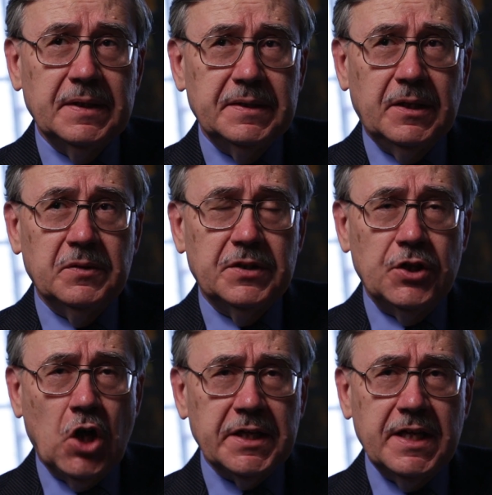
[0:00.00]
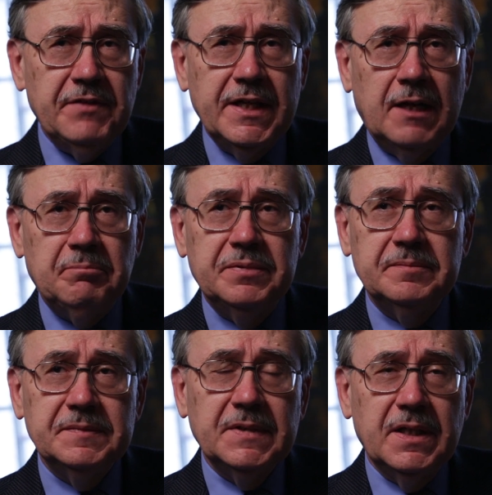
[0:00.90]
They're not giving up.
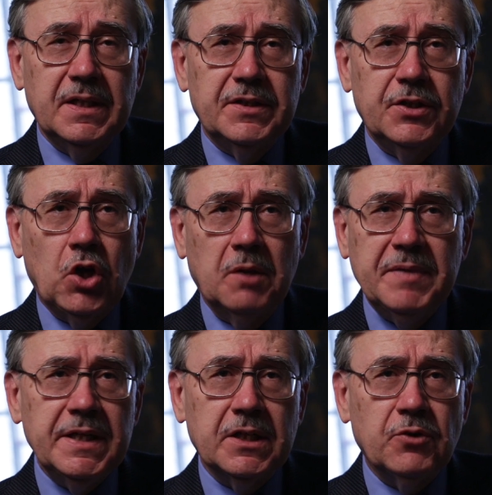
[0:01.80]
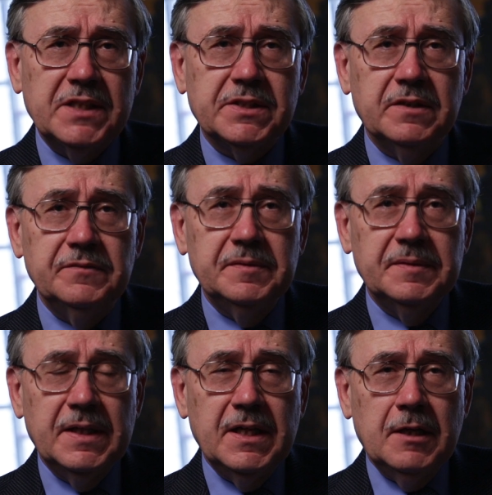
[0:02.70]
They're not being aggressive.
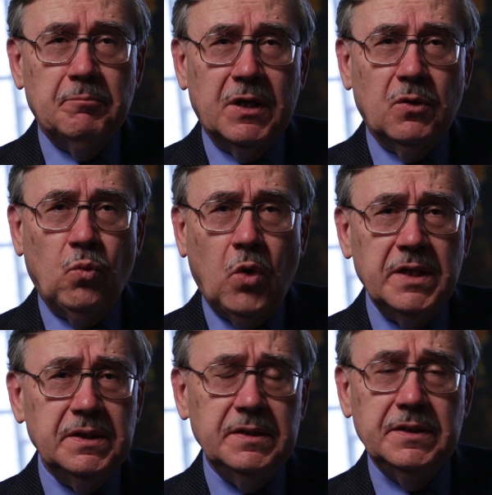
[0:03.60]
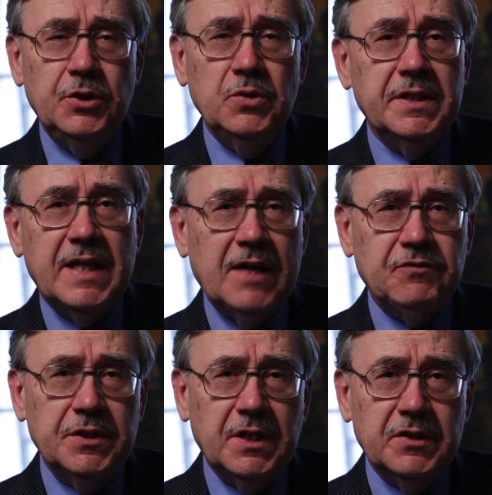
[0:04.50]
But one unit
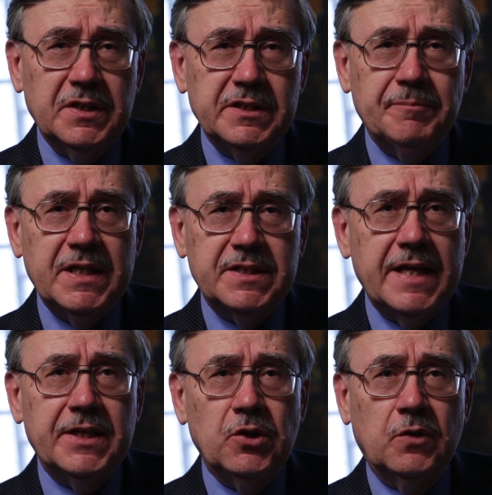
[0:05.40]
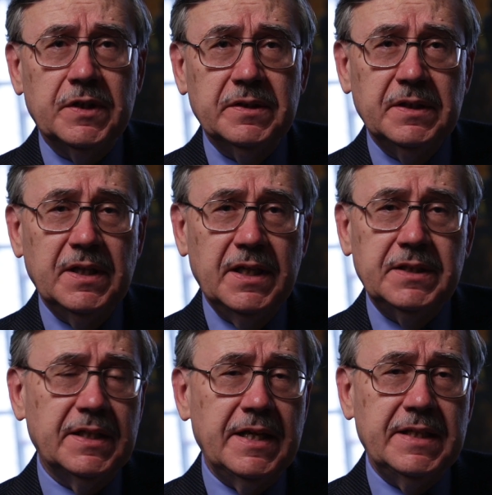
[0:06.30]
after another is being taken over. And
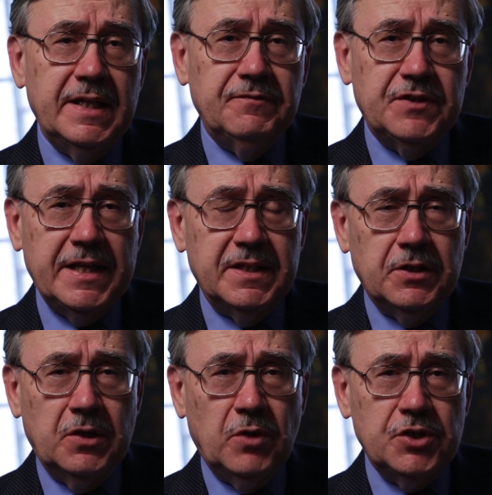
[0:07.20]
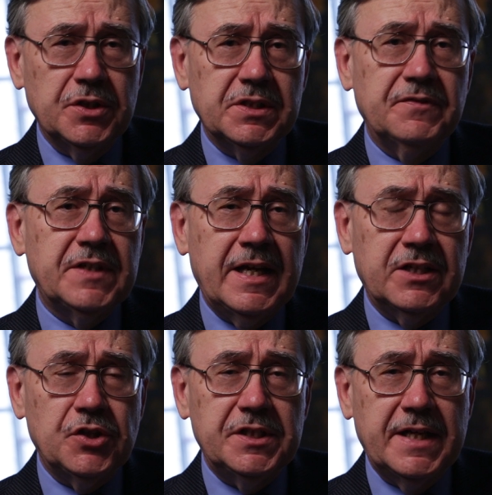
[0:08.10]
today the Russians have
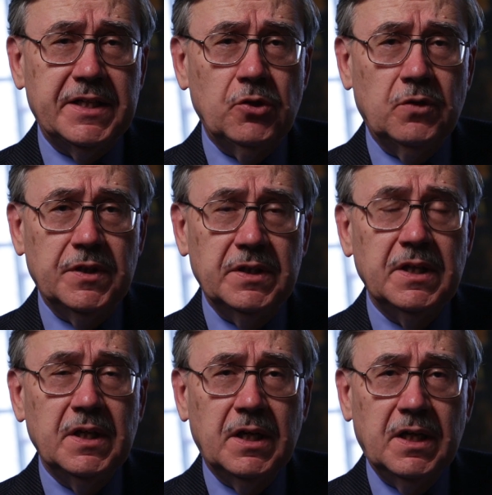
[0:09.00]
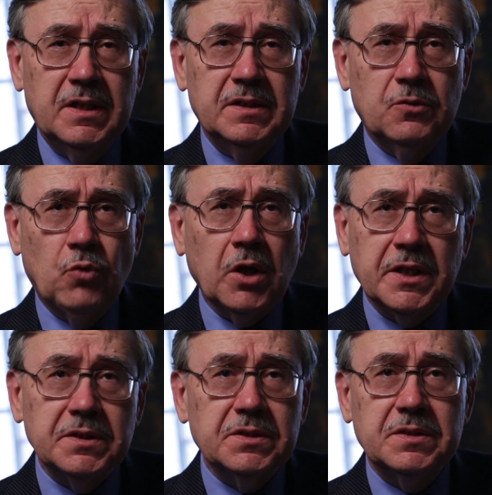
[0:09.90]
actually taken over
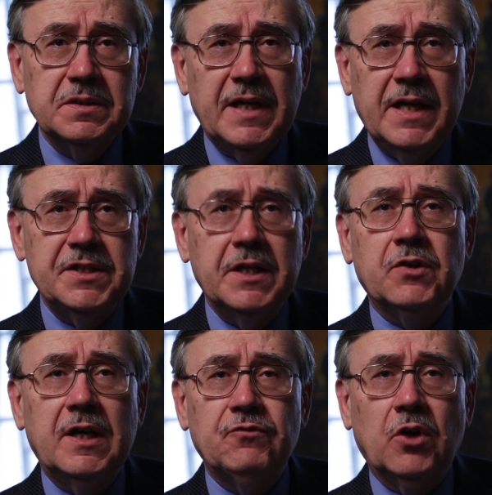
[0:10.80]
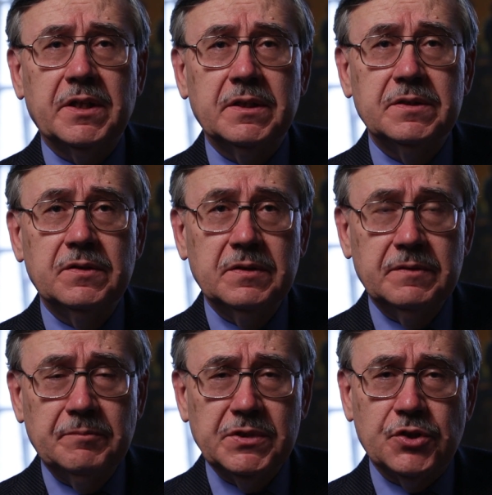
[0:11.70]
rockets, anti-aircraft rocket
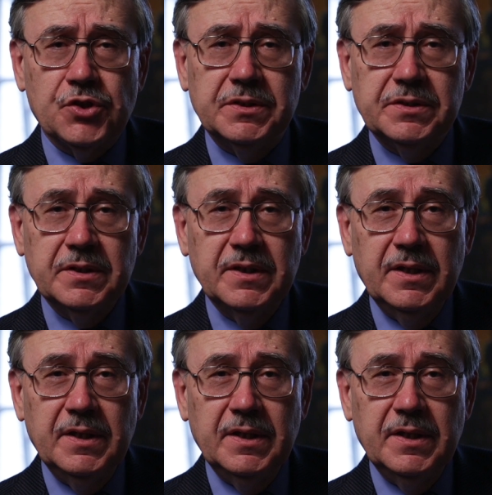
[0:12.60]
positions.